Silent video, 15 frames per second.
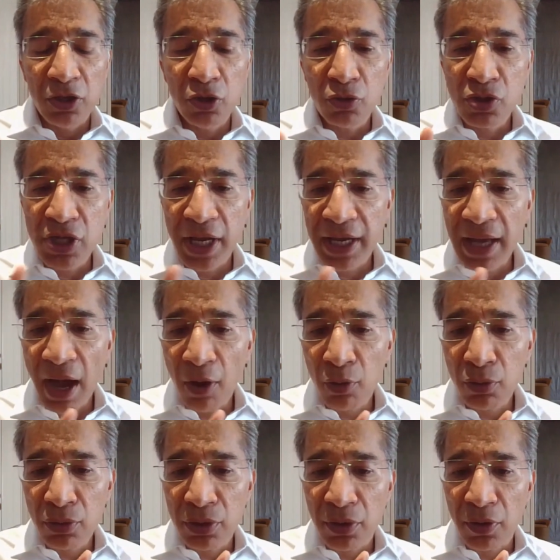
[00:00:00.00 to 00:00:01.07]
You take
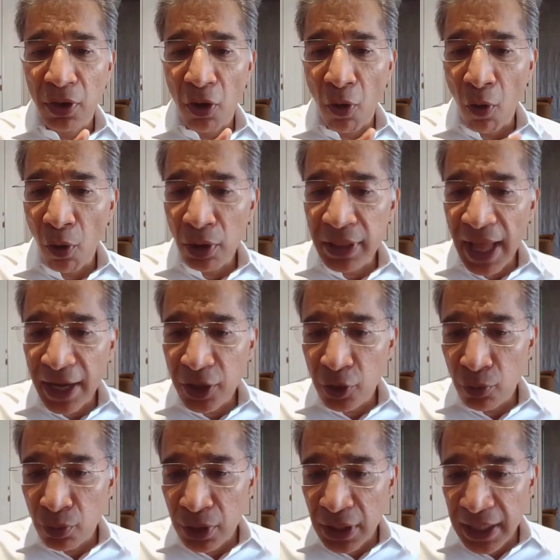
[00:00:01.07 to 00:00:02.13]
out all that
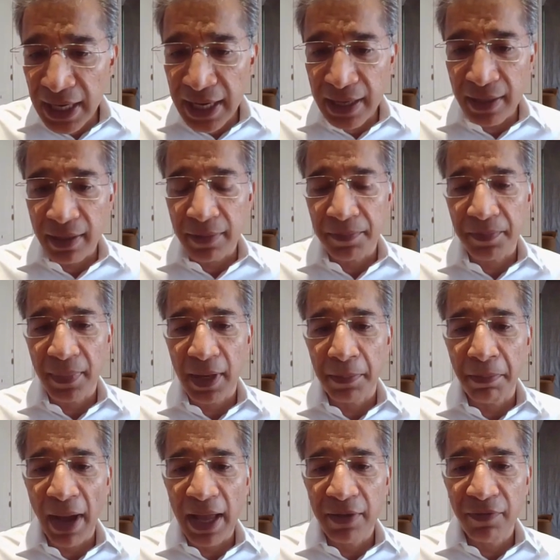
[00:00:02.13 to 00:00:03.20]
you need
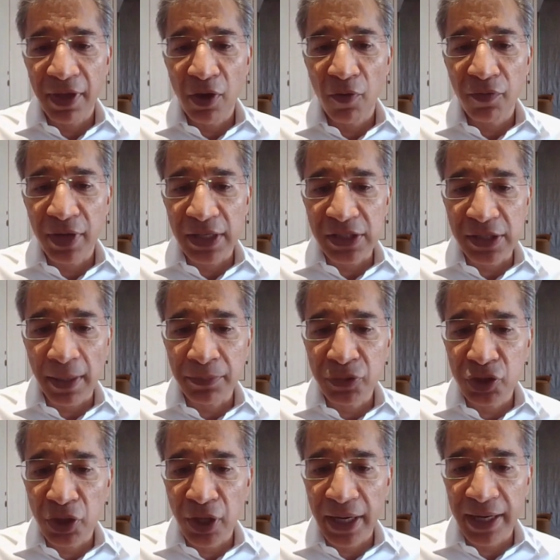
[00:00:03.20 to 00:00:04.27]
by way of
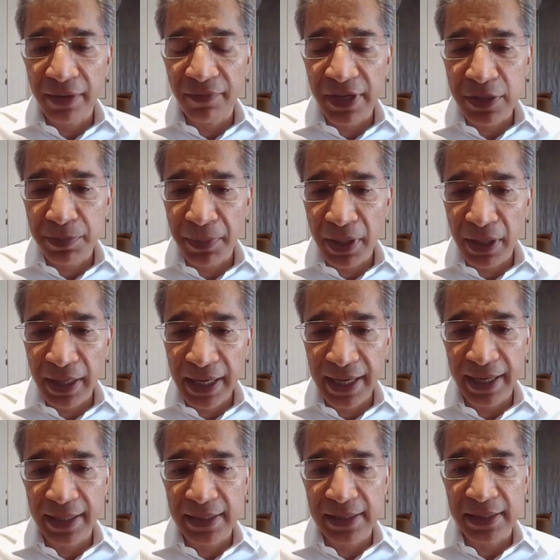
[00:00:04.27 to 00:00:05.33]
consumption and investment
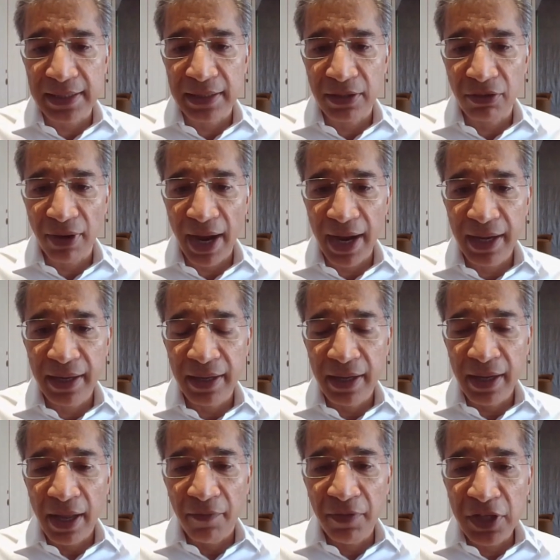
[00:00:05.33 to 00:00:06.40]
needs, right,
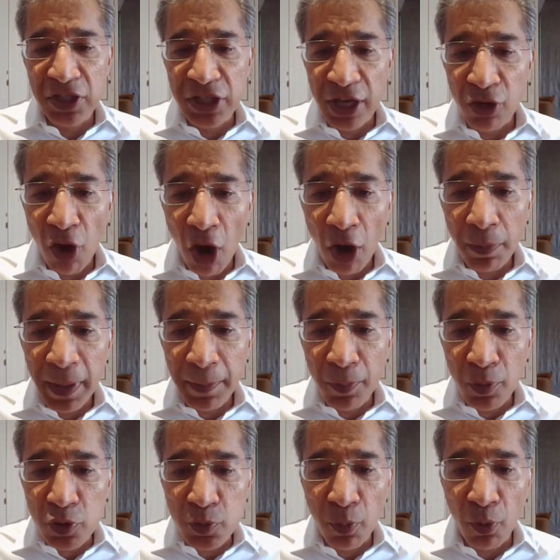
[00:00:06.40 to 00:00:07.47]
which cannot be
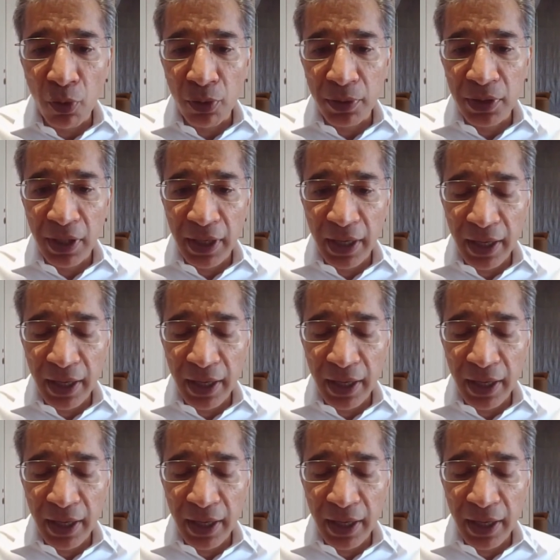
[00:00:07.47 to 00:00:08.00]
postponed.